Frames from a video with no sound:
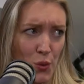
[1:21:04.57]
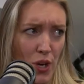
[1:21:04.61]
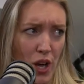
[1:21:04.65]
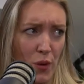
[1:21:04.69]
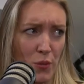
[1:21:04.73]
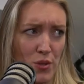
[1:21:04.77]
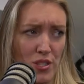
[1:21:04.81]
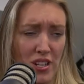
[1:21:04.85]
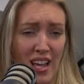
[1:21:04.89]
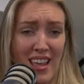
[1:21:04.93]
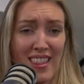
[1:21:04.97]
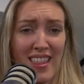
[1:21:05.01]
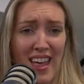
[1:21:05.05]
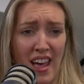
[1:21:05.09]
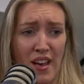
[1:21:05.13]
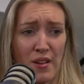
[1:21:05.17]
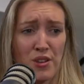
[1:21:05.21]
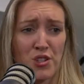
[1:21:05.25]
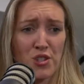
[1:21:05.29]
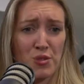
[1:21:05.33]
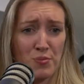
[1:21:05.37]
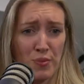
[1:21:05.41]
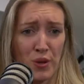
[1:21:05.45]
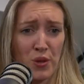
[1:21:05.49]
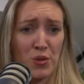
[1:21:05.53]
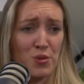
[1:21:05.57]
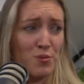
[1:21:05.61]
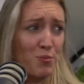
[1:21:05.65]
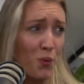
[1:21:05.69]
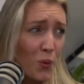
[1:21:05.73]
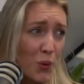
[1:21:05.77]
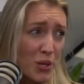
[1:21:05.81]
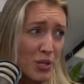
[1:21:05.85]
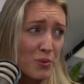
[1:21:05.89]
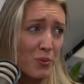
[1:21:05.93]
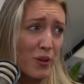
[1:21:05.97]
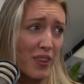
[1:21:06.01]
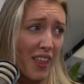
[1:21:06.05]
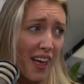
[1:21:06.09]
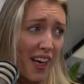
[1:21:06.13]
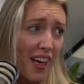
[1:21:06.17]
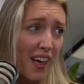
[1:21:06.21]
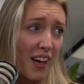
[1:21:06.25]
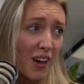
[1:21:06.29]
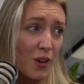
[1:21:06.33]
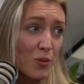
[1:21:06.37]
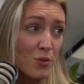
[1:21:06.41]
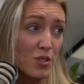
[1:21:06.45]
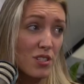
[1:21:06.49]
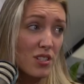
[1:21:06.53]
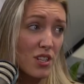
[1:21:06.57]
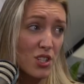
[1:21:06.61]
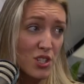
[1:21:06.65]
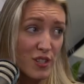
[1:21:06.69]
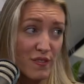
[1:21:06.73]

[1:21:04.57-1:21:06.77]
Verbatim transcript: I was like there just because boys were there. I was such